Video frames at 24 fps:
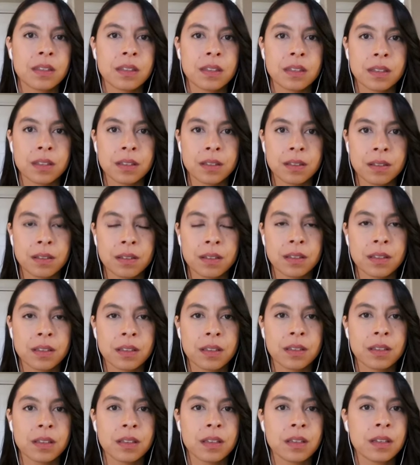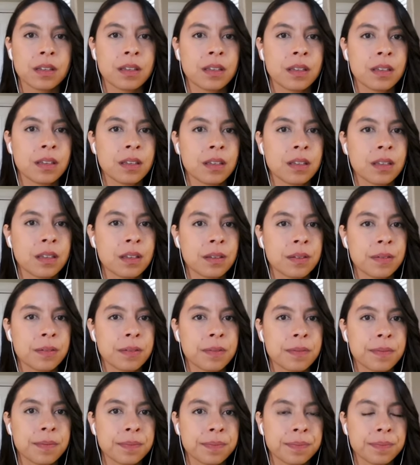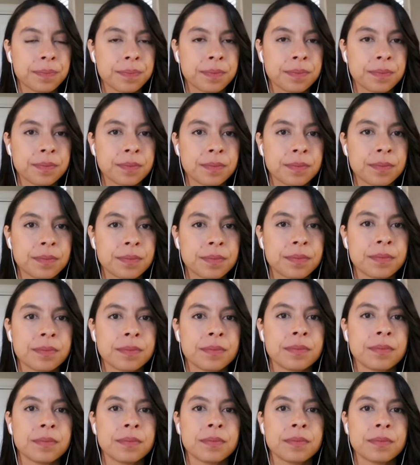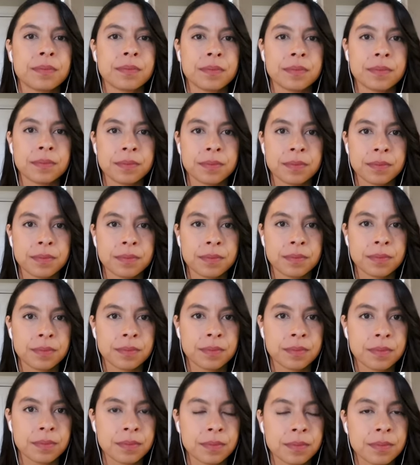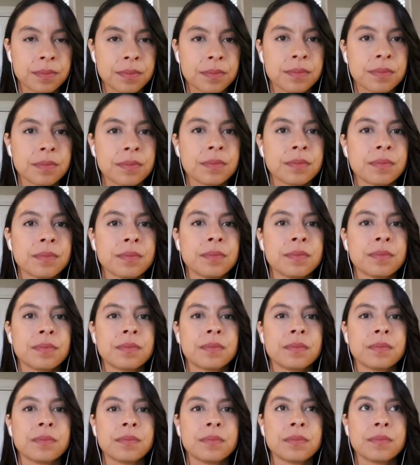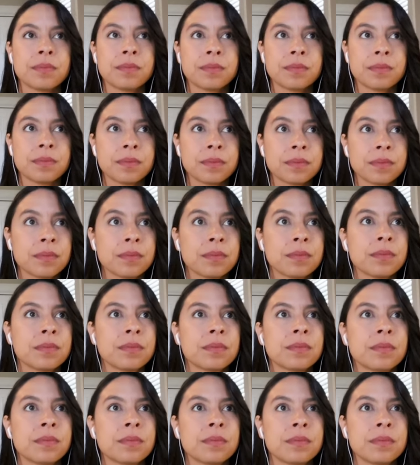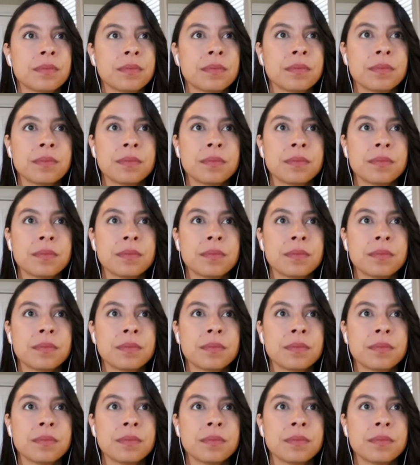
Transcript: This person isn't speaking.